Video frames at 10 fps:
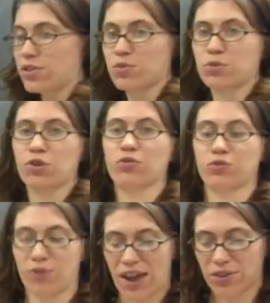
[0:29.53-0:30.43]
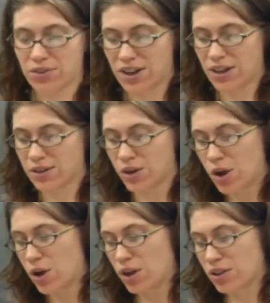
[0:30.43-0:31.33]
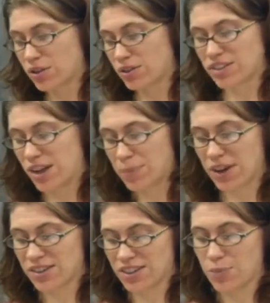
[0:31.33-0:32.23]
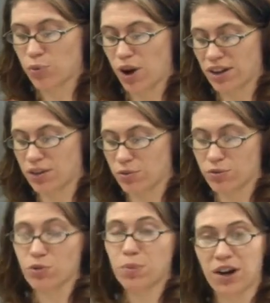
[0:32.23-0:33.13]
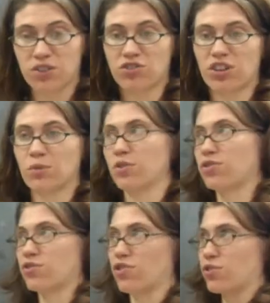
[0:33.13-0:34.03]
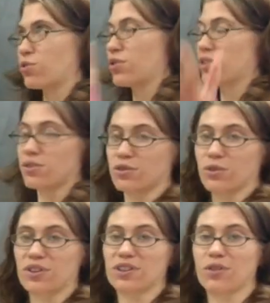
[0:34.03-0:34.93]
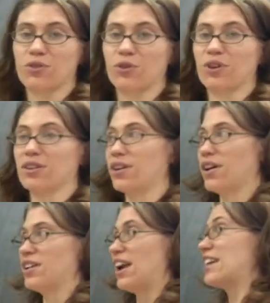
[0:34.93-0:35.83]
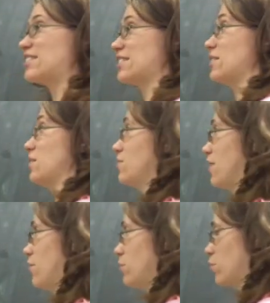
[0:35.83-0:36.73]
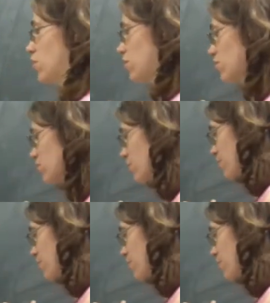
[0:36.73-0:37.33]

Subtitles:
this proof rather than step-by-step walking through Part G. We're just going to give you an idea of how it works.